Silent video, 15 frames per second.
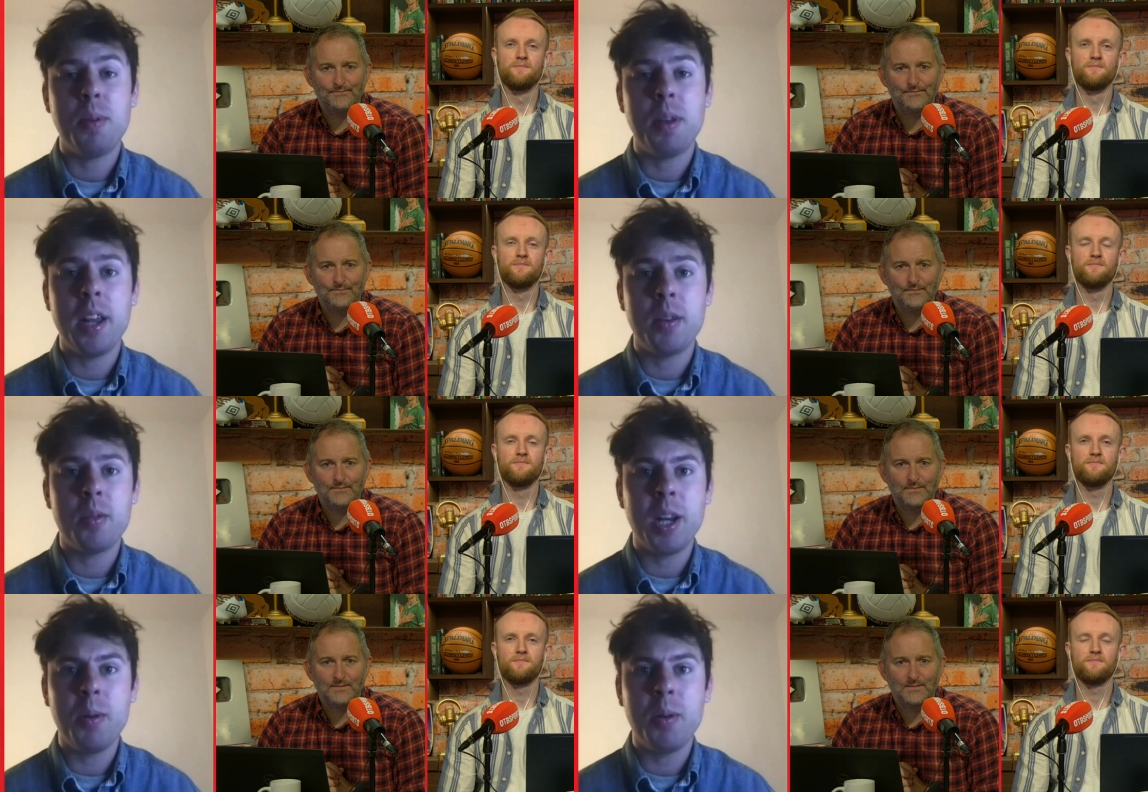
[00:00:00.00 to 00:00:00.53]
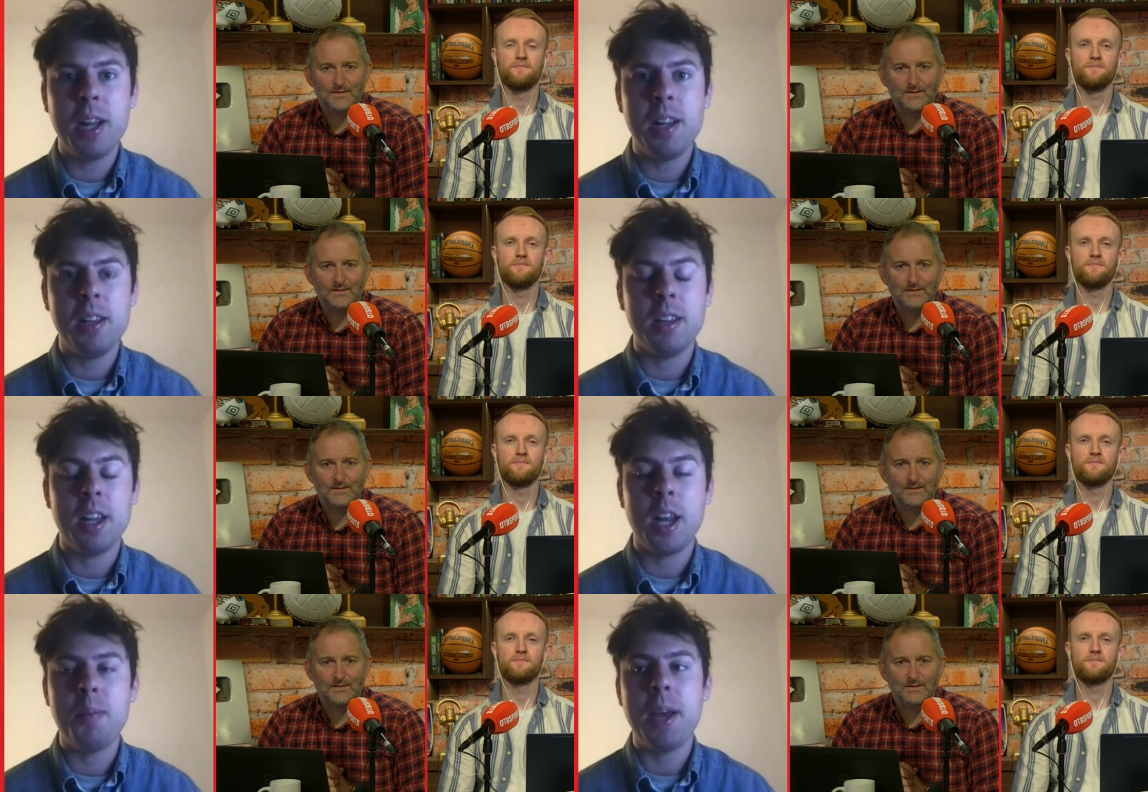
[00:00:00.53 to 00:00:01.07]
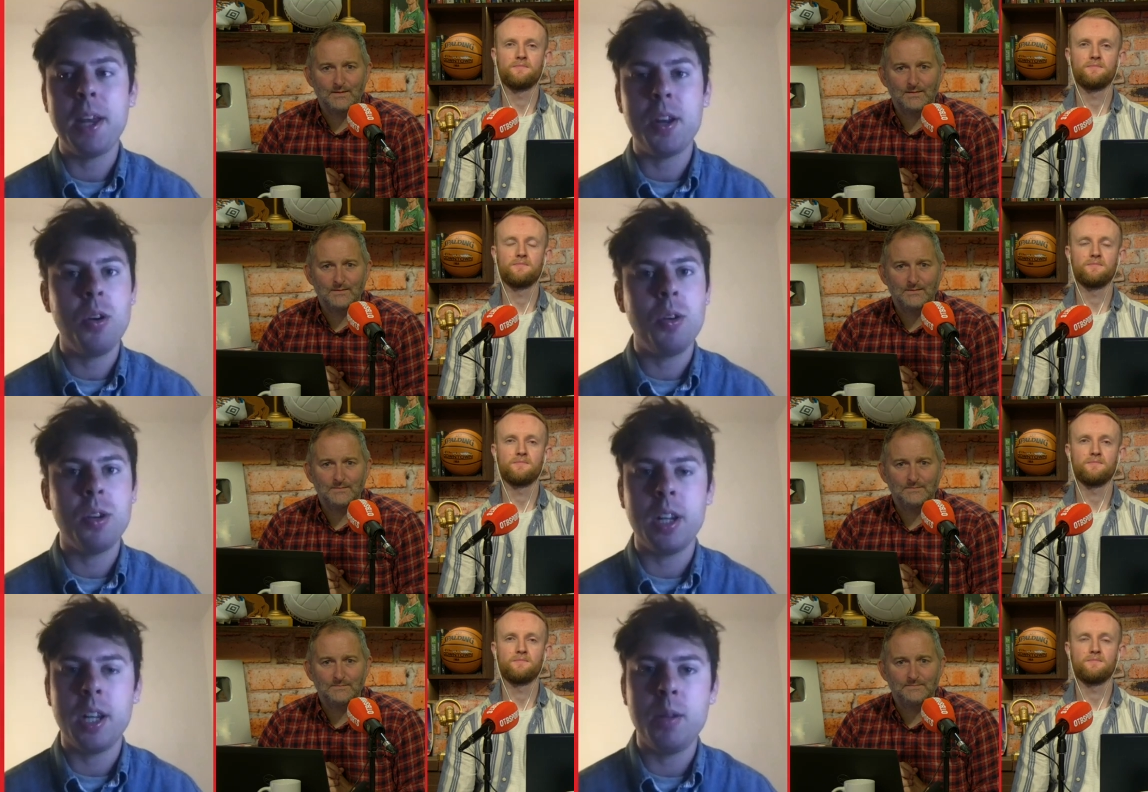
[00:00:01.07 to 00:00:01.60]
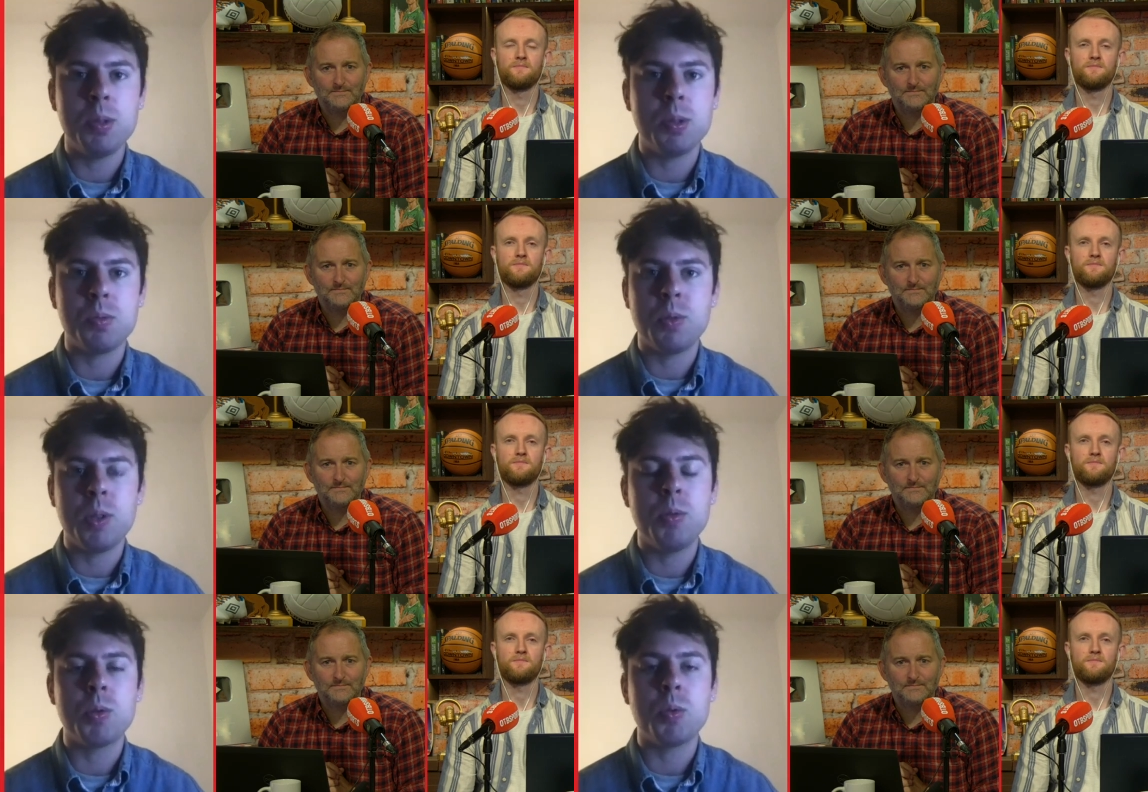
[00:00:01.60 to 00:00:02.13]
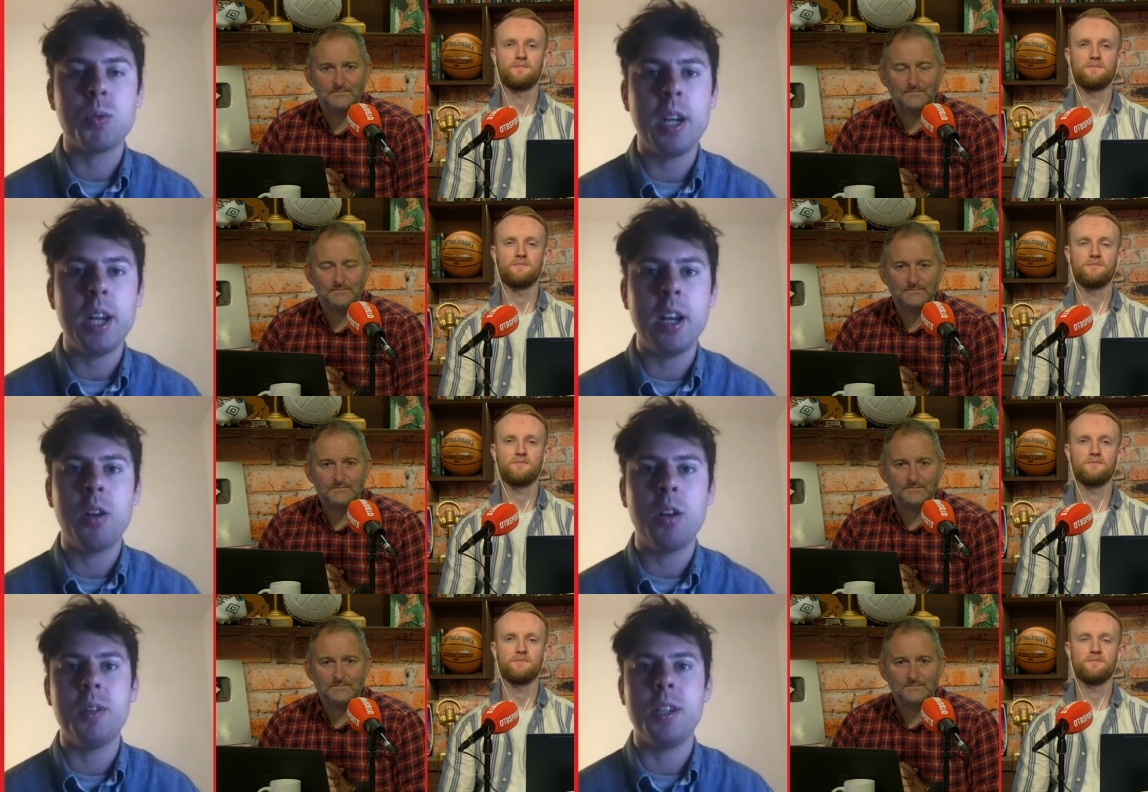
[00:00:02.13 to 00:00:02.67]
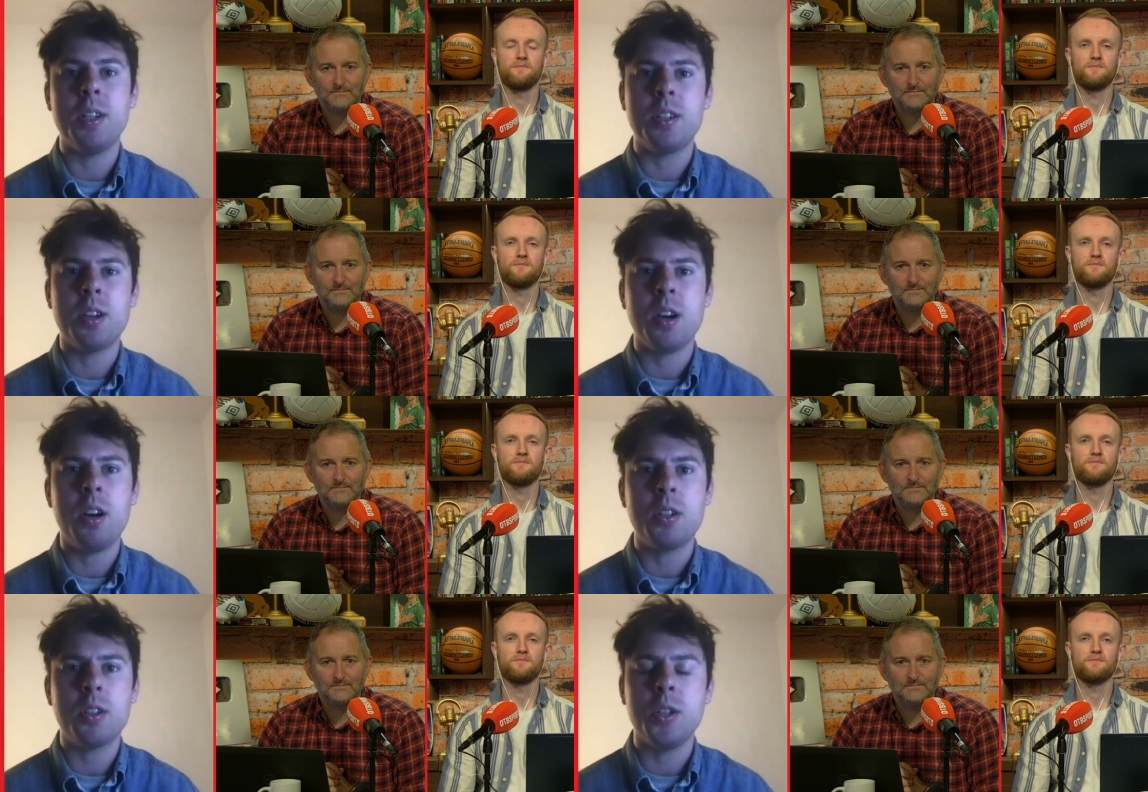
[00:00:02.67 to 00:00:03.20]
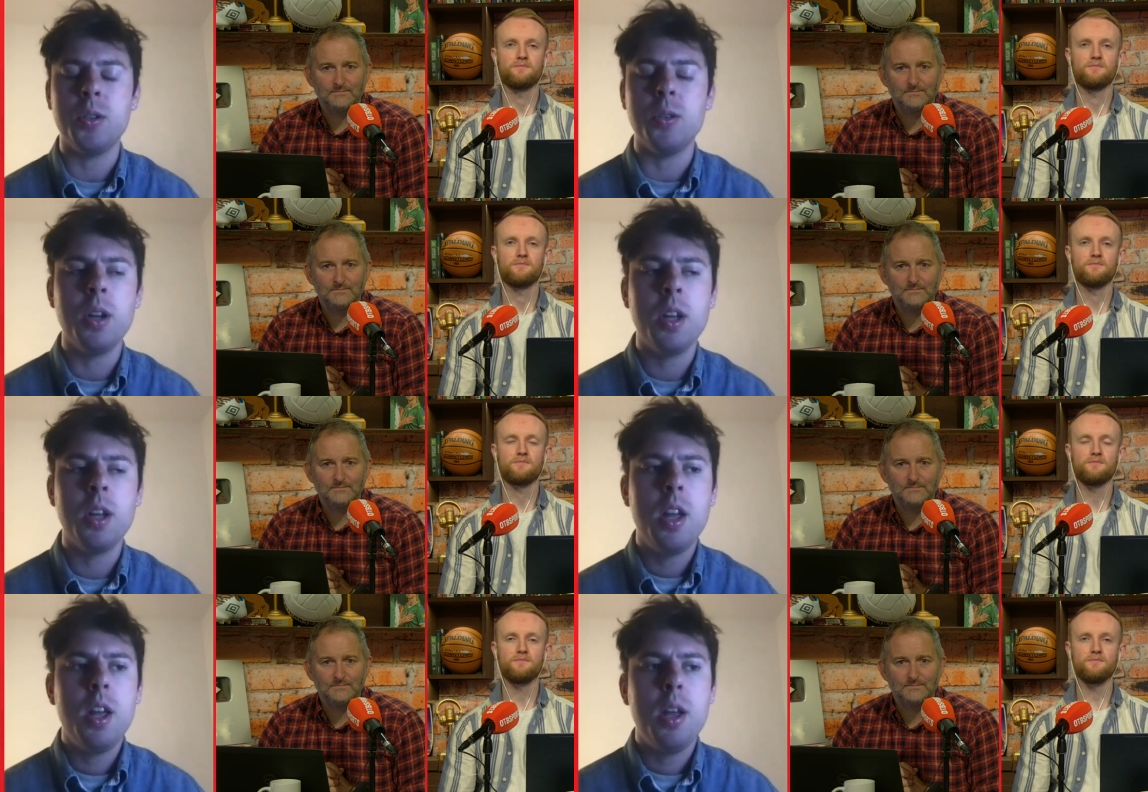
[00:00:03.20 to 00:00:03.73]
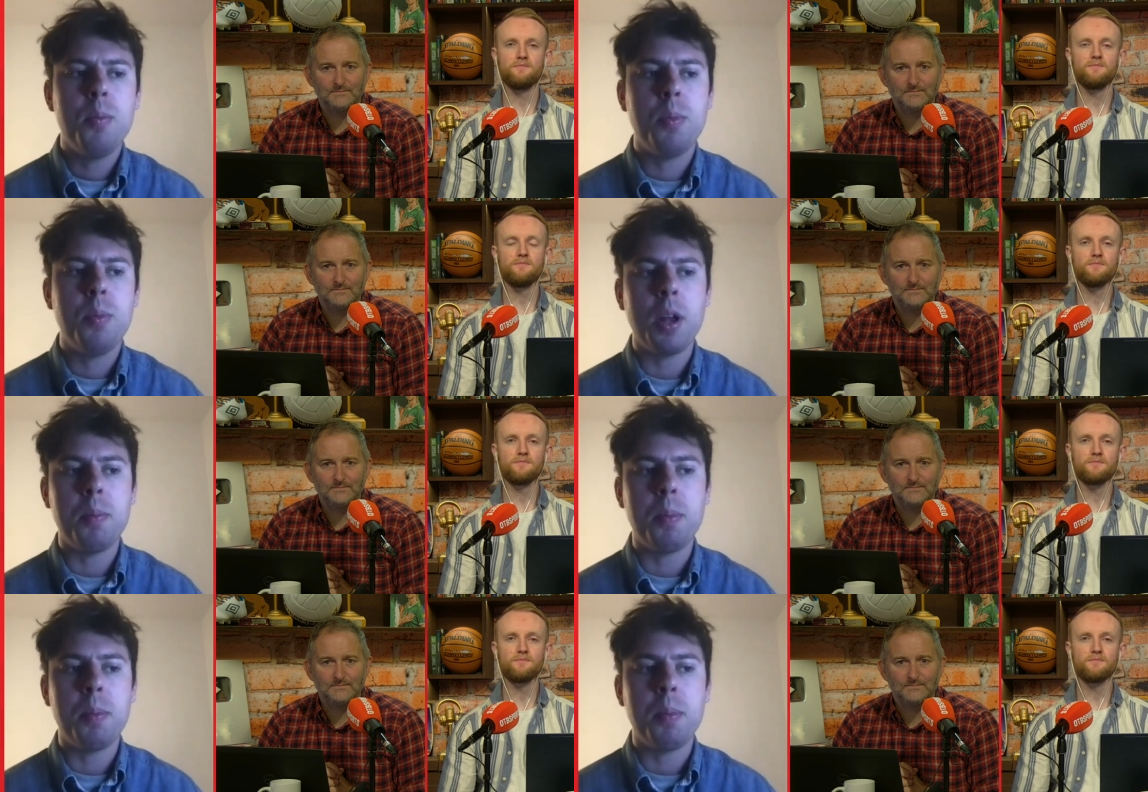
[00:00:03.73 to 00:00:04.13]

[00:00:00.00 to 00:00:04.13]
Speaker 1: playing really well. And I met Owen, and he was he was really lovely to talk to, but I